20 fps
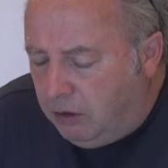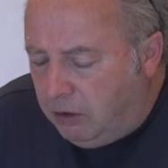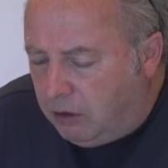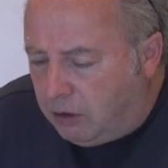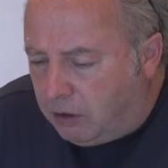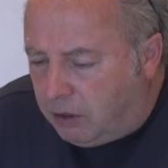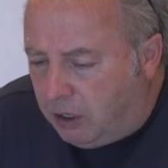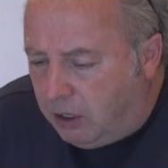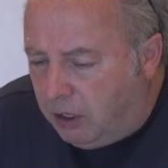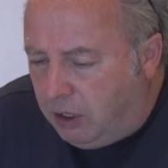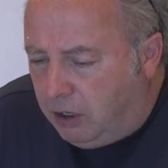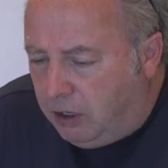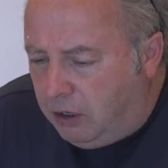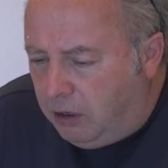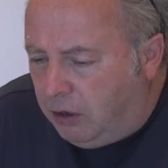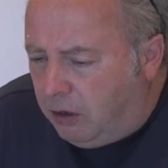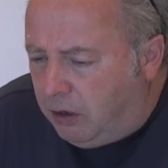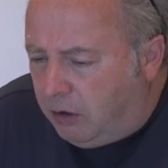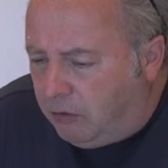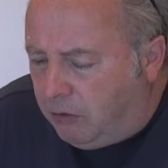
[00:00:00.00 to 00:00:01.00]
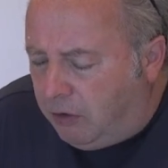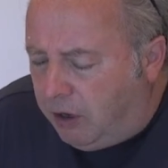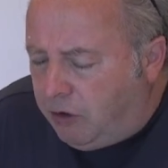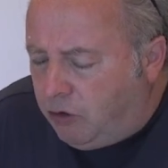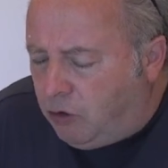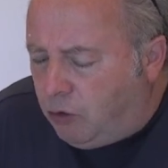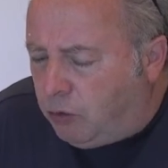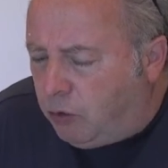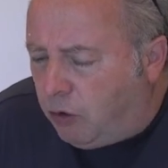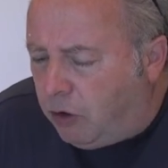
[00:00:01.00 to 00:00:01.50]
okay, a lot of the
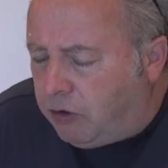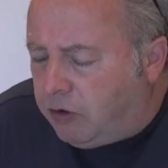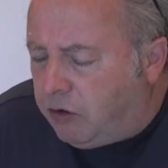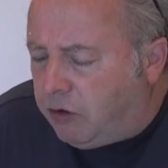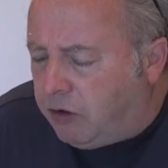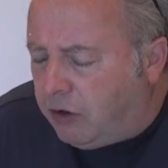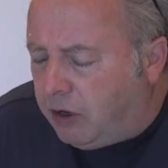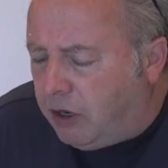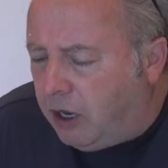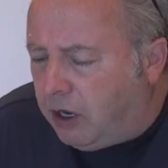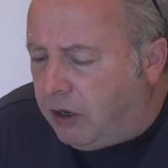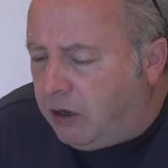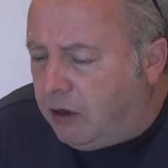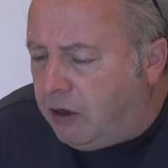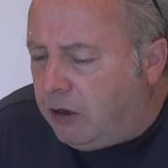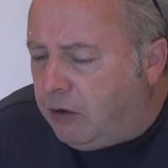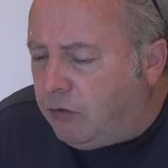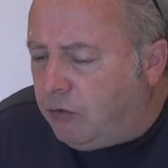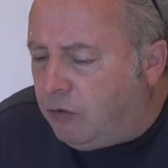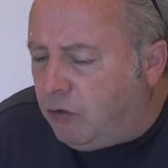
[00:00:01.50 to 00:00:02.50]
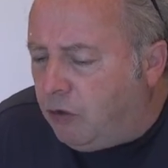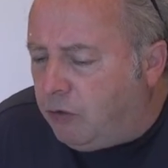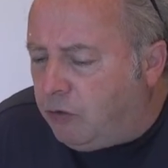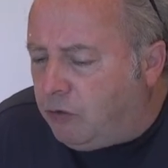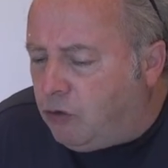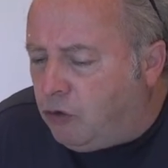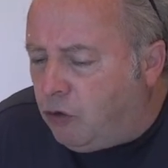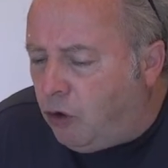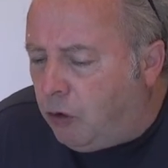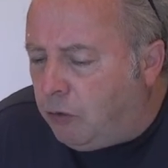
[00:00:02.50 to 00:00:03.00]
rental prices in London have
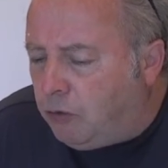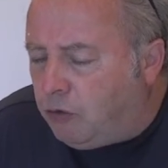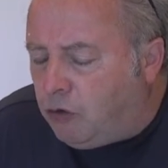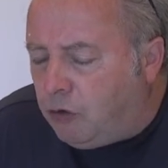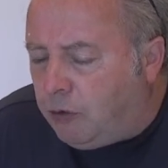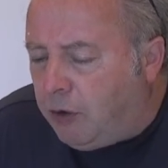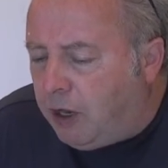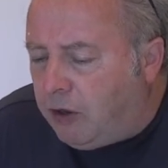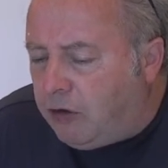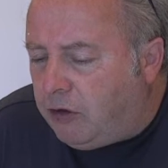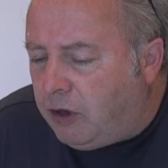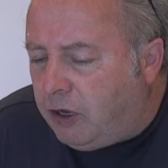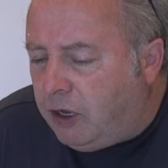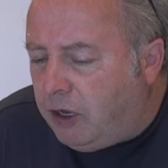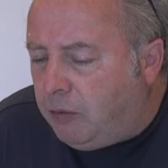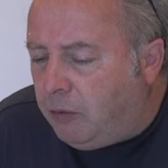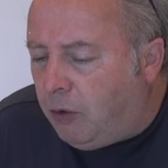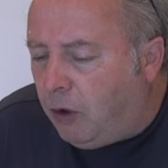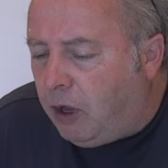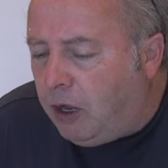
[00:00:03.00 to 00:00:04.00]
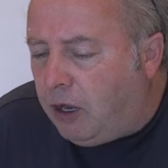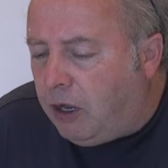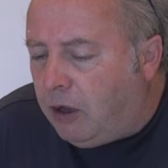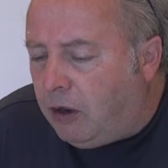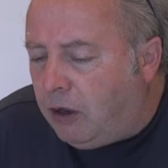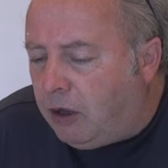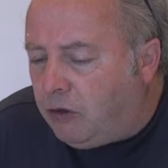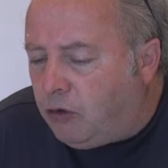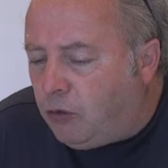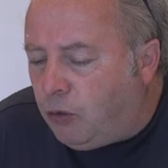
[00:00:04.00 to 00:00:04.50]
dropped dramatically by
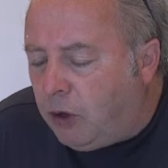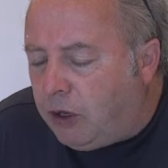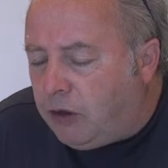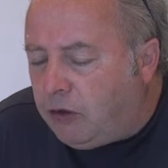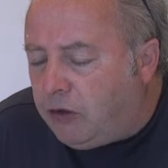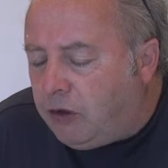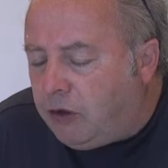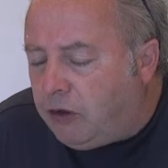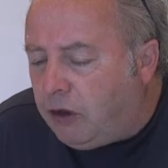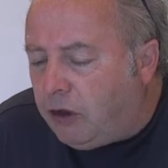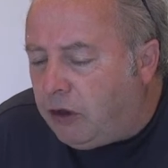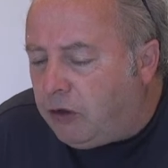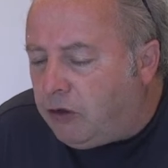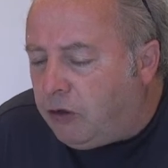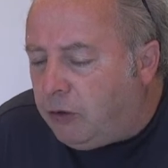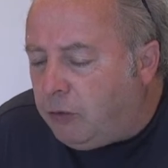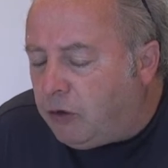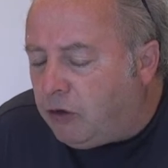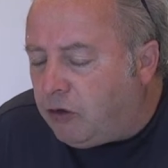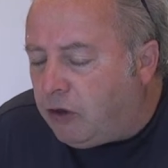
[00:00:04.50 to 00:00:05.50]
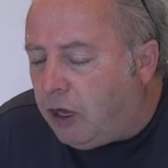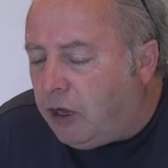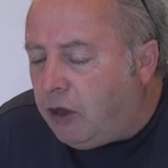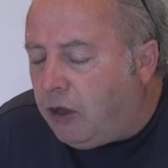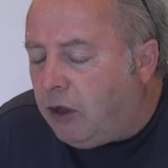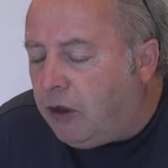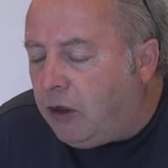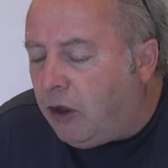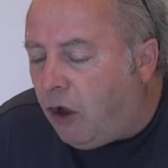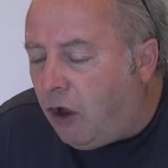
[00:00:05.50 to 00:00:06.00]
like 20-30%,
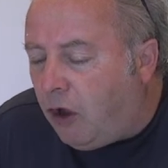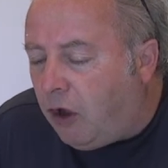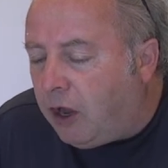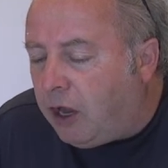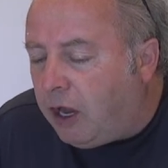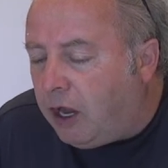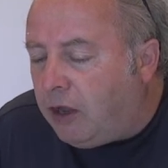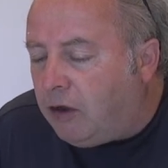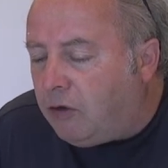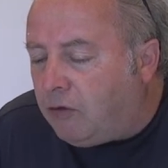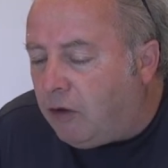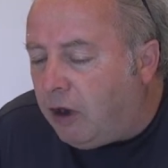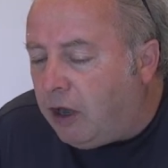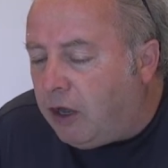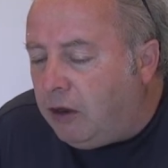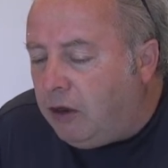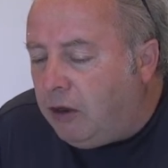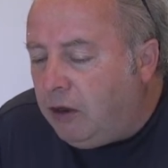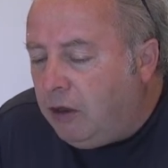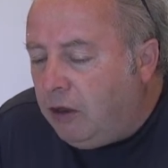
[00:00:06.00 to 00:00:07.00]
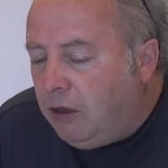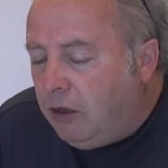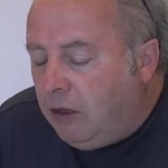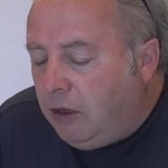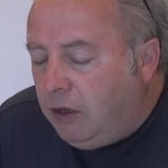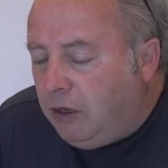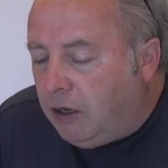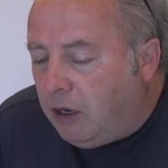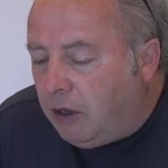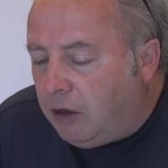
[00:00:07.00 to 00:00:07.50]
and the high-end rent,
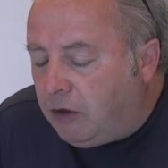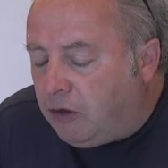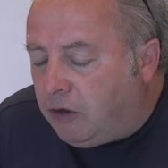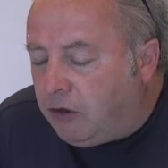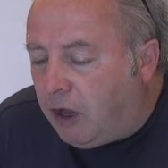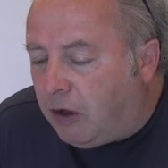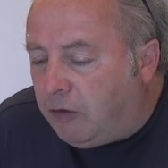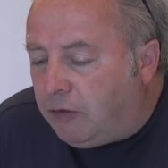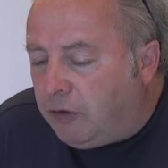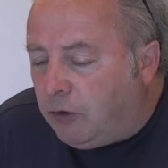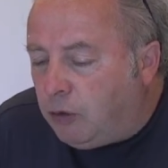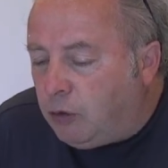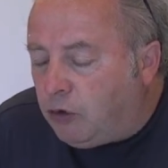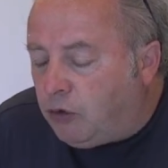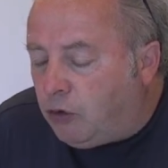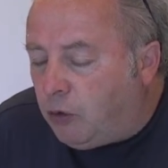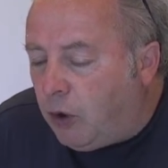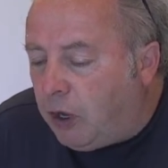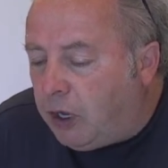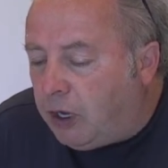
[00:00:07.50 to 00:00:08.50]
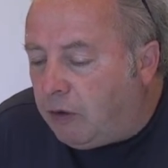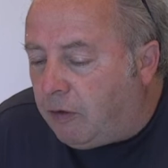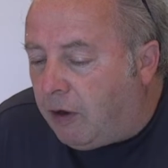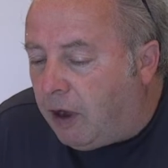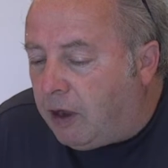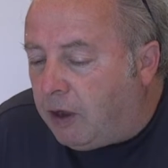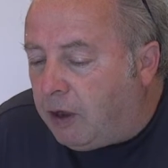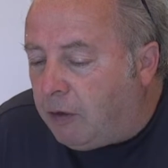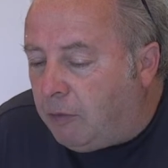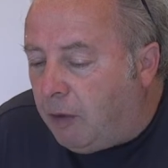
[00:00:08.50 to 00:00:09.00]
the stuff that was 20
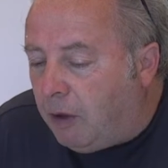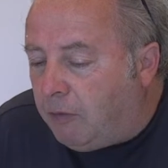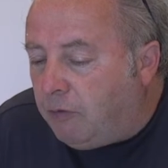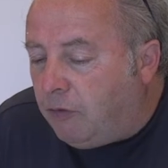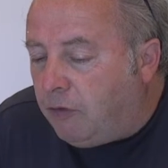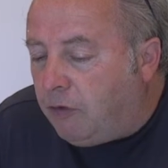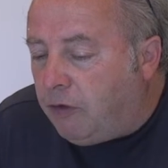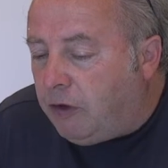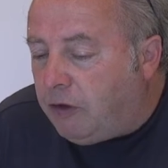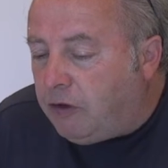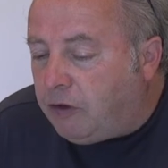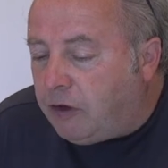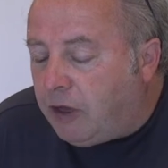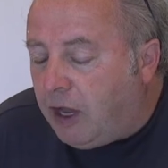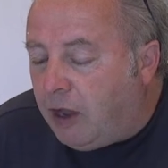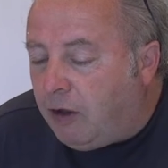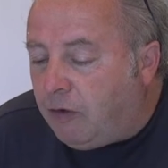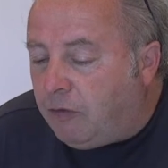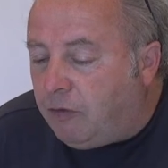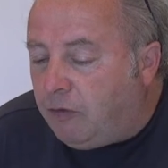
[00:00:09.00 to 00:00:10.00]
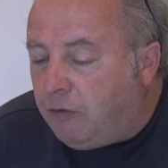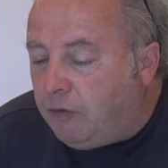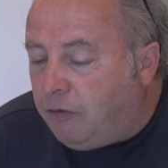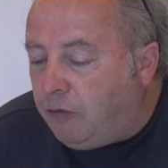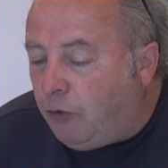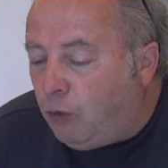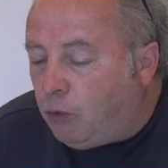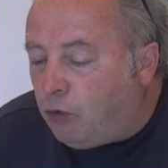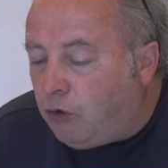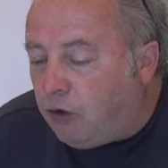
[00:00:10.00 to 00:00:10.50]
grand a month is now
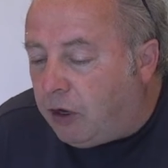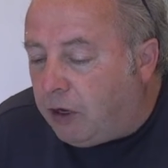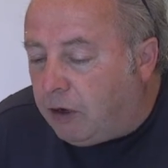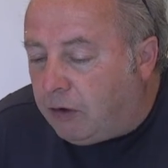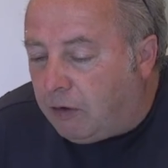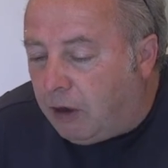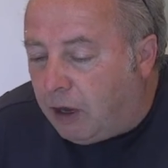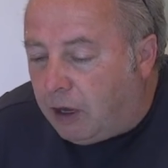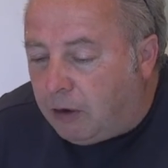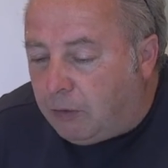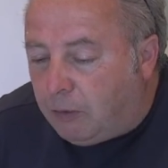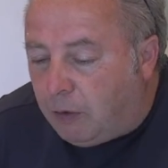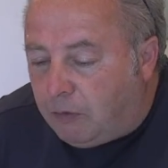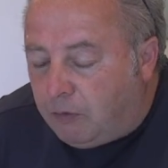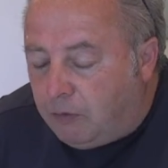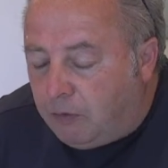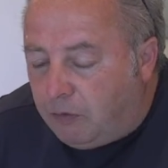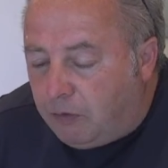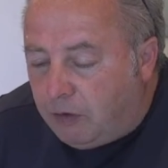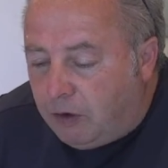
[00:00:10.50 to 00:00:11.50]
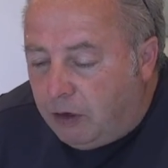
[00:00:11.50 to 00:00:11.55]
14 grand a month.